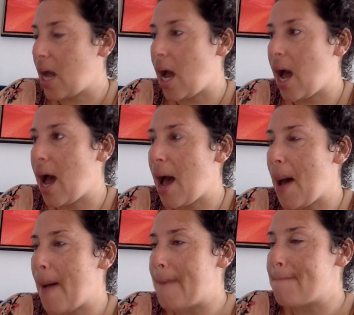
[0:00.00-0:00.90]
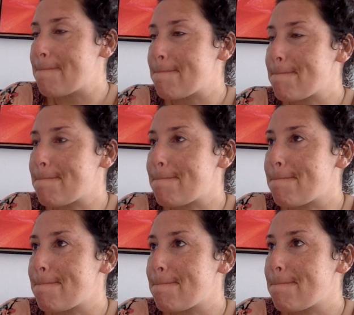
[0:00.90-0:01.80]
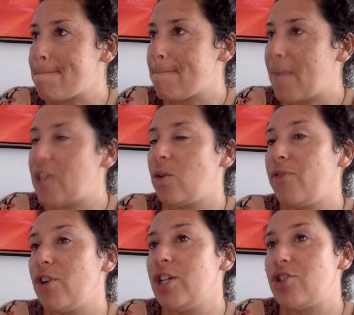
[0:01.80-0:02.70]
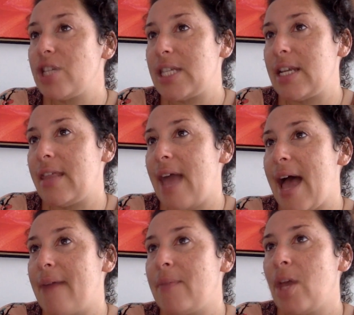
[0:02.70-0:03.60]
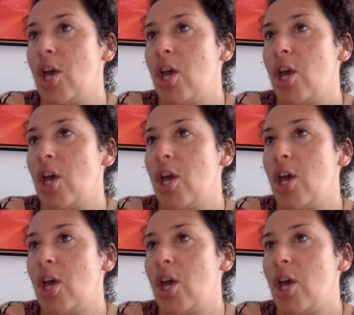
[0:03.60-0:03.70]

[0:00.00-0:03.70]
So if you're interested in that,